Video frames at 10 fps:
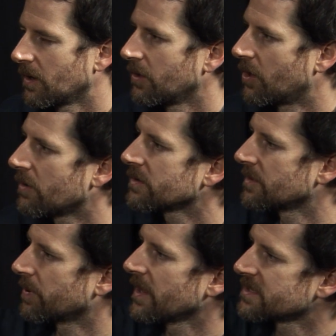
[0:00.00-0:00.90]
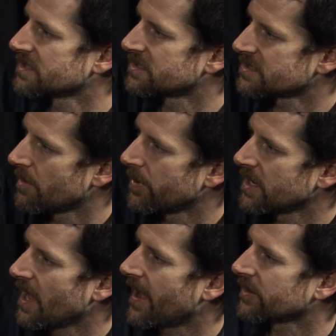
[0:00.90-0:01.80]
go to the place that
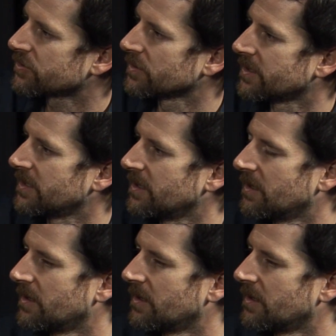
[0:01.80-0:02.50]
somebody actually